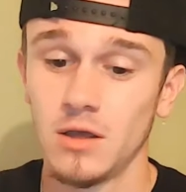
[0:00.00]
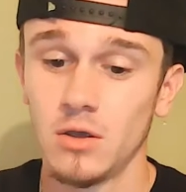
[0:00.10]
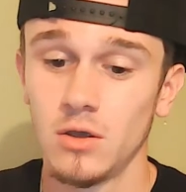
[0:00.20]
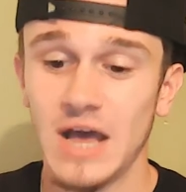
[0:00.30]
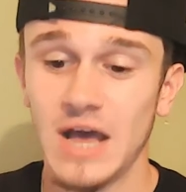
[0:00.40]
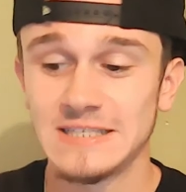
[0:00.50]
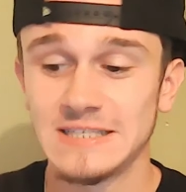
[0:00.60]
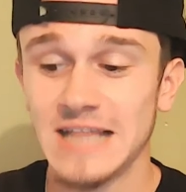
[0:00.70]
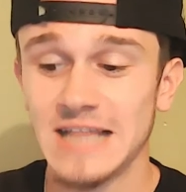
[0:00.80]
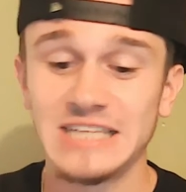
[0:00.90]
You guys,
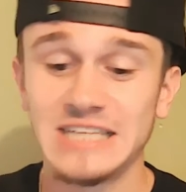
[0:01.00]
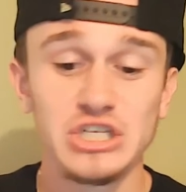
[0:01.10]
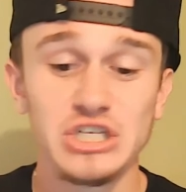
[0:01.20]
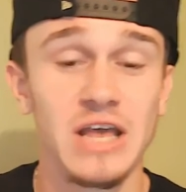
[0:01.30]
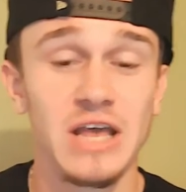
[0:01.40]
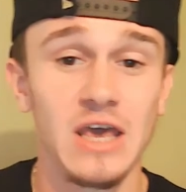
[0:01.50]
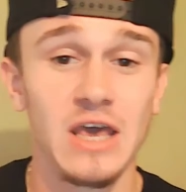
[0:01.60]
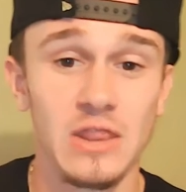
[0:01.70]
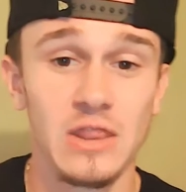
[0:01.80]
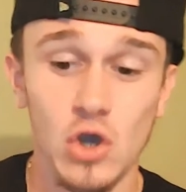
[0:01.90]
last year
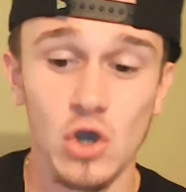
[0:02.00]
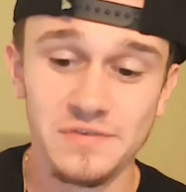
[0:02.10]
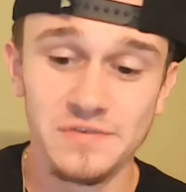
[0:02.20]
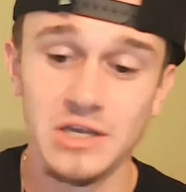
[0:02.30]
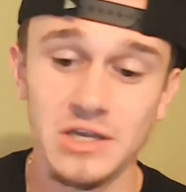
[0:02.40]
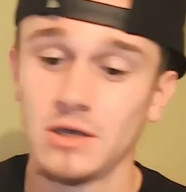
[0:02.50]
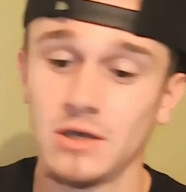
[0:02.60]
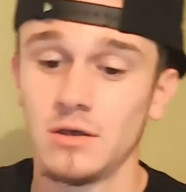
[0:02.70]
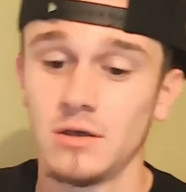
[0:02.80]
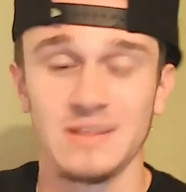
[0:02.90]
in the COVID
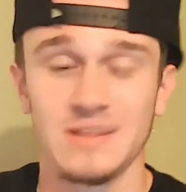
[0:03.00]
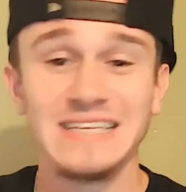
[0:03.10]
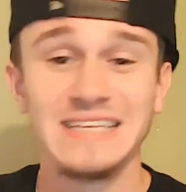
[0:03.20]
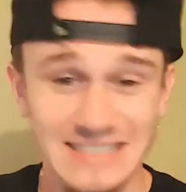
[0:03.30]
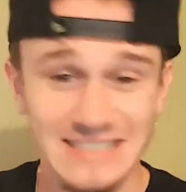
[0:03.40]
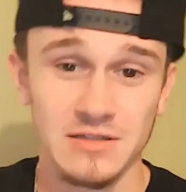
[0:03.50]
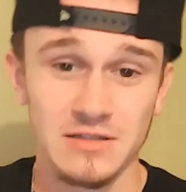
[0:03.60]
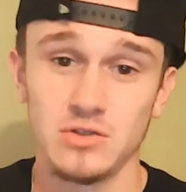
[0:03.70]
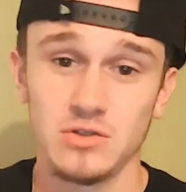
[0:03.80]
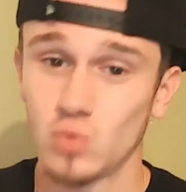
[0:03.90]
season,
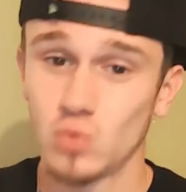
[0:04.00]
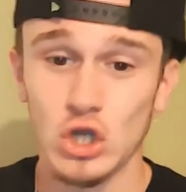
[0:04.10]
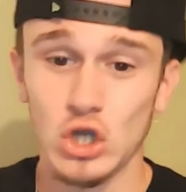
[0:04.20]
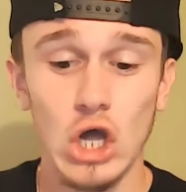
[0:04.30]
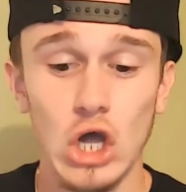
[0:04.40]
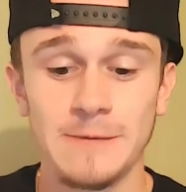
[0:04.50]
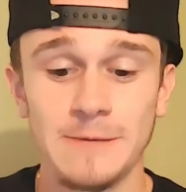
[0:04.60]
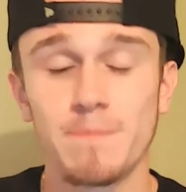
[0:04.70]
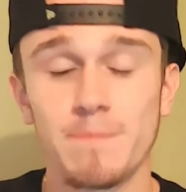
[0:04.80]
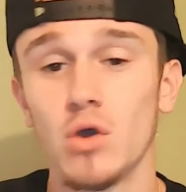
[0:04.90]
as you want to call
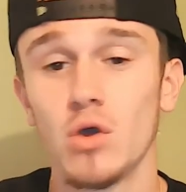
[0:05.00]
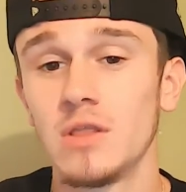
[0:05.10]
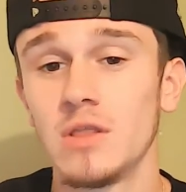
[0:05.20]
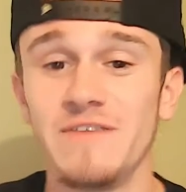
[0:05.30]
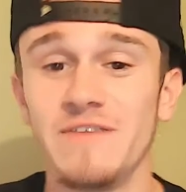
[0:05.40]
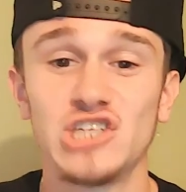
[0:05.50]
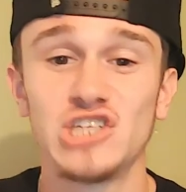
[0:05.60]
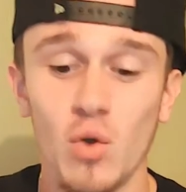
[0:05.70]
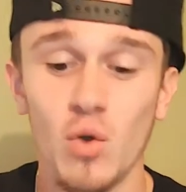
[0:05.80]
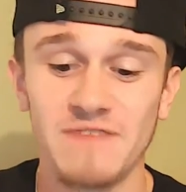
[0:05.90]
it, they
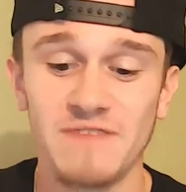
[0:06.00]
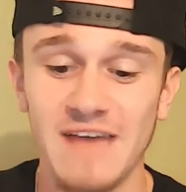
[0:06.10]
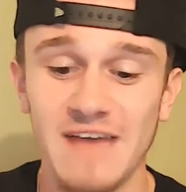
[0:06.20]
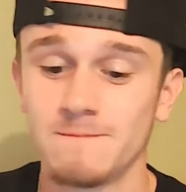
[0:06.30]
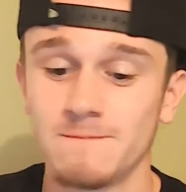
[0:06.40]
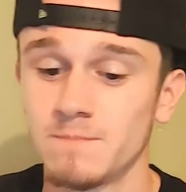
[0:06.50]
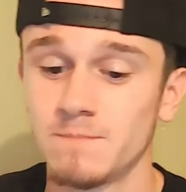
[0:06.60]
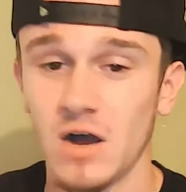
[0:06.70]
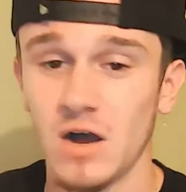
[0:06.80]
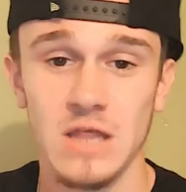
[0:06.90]
finished 0-5
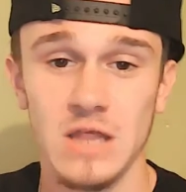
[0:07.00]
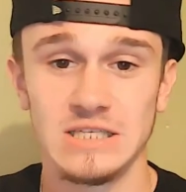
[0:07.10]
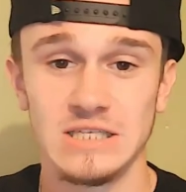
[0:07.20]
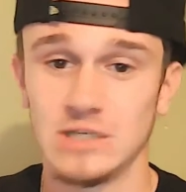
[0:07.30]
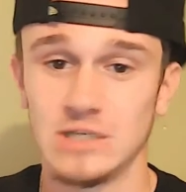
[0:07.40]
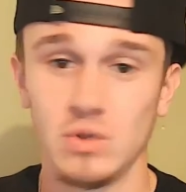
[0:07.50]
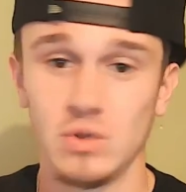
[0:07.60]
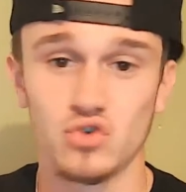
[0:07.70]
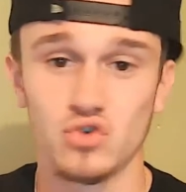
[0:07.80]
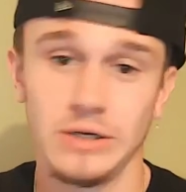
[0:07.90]
in the season.
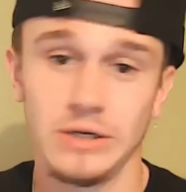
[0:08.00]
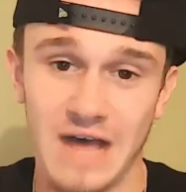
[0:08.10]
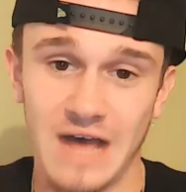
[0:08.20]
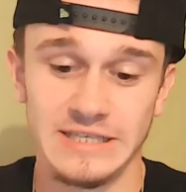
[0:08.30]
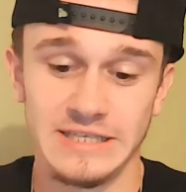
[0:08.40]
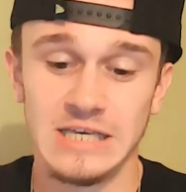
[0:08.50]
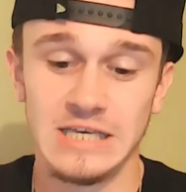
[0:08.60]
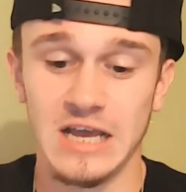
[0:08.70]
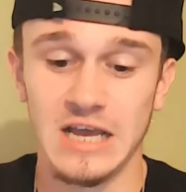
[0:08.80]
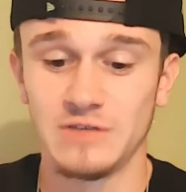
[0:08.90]
0-3,
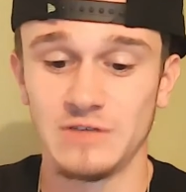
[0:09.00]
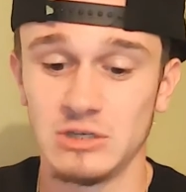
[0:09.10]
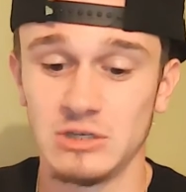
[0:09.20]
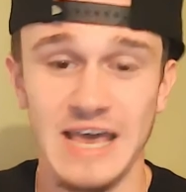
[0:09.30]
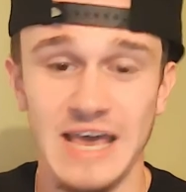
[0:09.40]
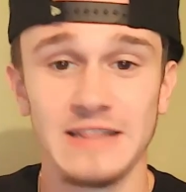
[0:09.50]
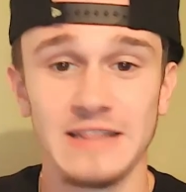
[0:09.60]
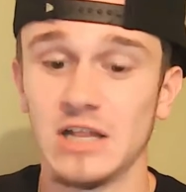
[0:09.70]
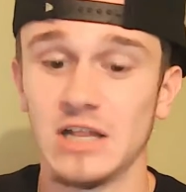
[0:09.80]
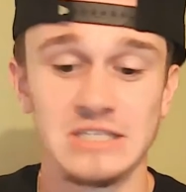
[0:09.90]
obviously, in Conference USA.
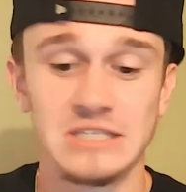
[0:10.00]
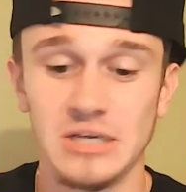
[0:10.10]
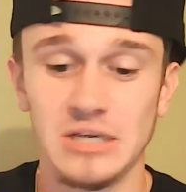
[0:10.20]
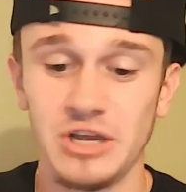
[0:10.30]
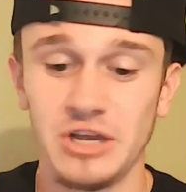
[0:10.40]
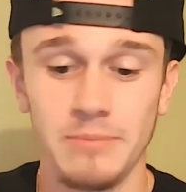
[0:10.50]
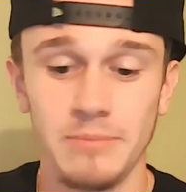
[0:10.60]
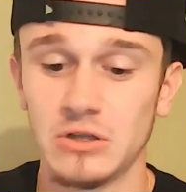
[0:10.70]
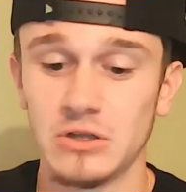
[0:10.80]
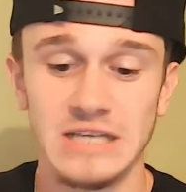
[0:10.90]
They lost to Liberty,
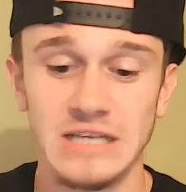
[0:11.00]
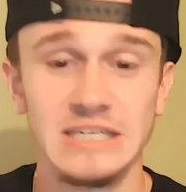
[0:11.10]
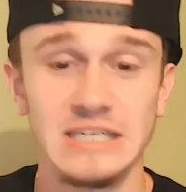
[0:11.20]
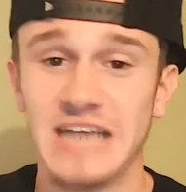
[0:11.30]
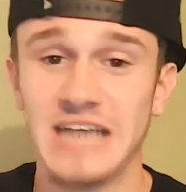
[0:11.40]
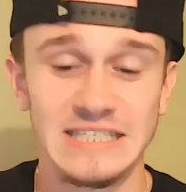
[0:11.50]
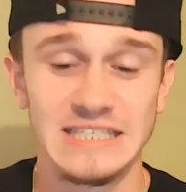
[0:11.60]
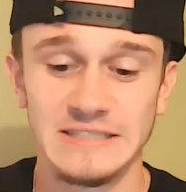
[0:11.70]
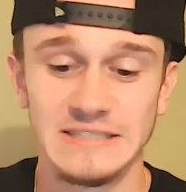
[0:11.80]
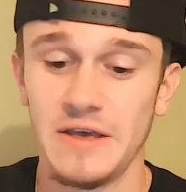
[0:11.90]
Middle Tennessee,
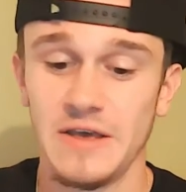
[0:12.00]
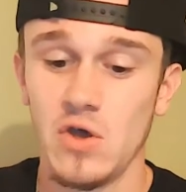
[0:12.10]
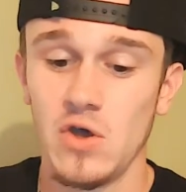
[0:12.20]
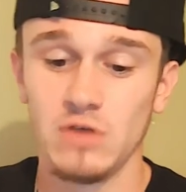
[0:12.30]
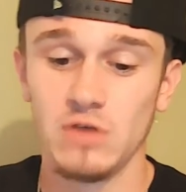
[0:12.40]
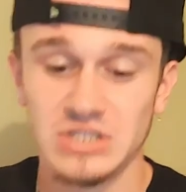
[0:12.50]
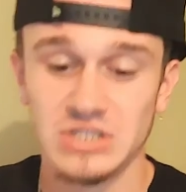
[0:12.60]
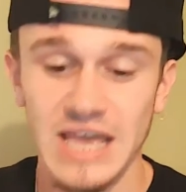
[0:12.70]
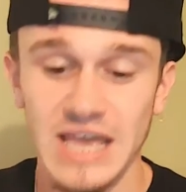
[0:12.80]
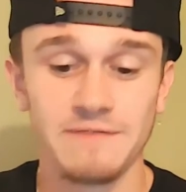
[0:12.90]
Jacksonville
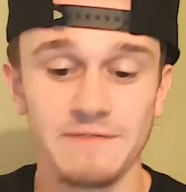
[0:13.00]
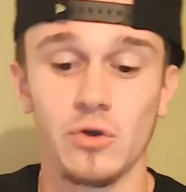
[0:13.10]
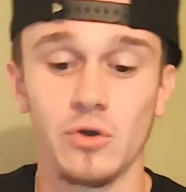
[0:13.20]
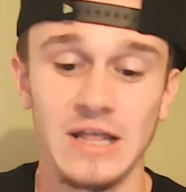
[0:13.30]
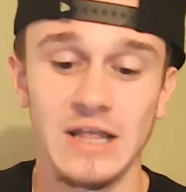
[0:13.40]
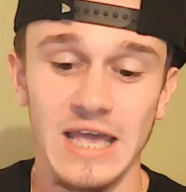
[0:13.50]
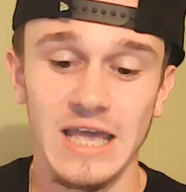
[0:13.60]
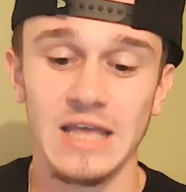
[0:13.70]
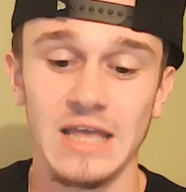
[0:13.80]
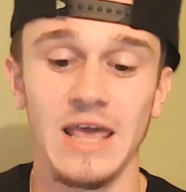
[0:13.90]
State, Florida
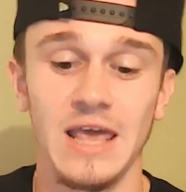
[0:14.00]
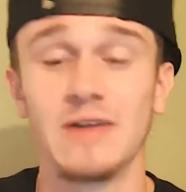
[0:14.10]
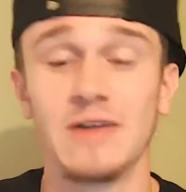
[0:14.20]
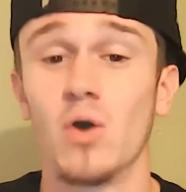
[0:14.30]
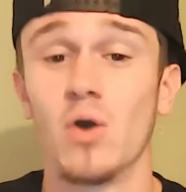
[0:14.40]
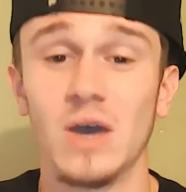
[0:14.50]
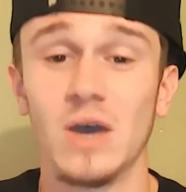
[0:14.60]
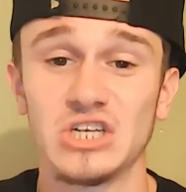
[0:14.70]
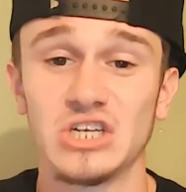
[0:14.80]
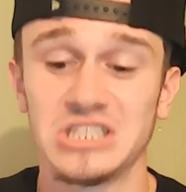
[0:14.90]
Atlantic, and
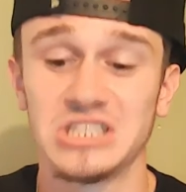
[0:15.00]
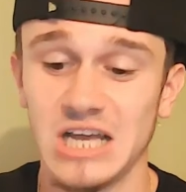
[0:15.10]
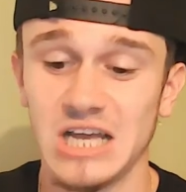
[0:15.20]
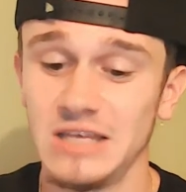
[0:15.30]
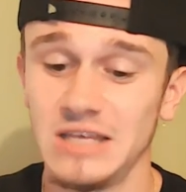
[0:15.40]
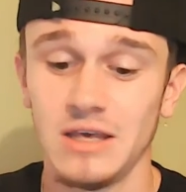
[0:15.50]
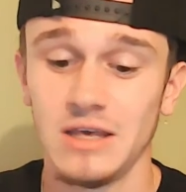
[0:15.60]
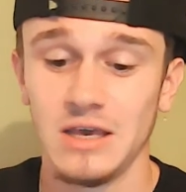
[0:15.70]
Western Kentucky.